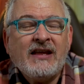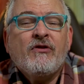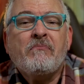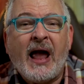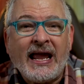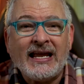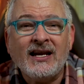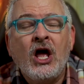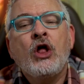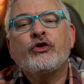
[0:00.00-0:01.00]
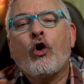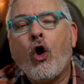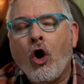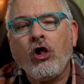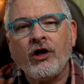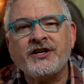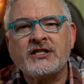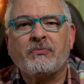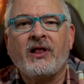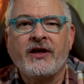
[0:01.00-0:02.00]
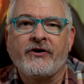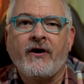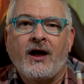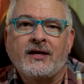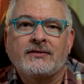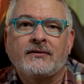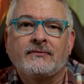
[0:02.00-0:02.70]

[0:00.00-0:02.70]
and even pain, they're all on display in her eyes.